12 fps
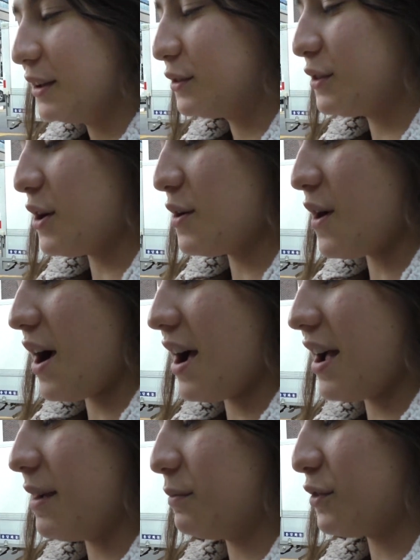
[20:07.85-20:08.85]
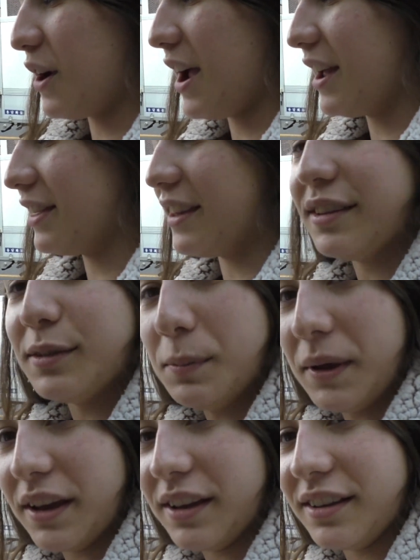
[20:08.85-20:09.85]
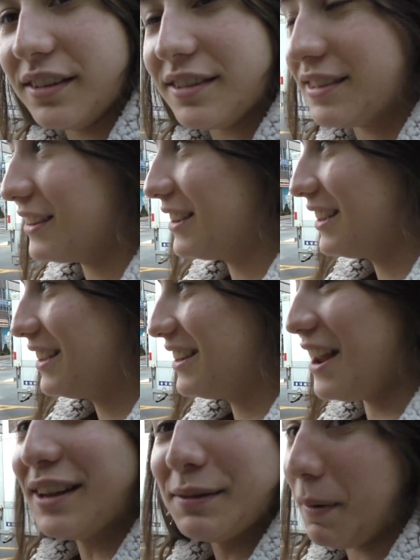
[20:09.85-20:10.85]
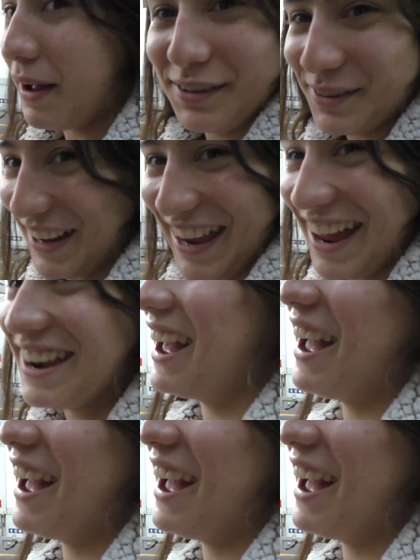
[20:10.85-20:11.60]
So I am trying this because not sponsored, not sponsored again.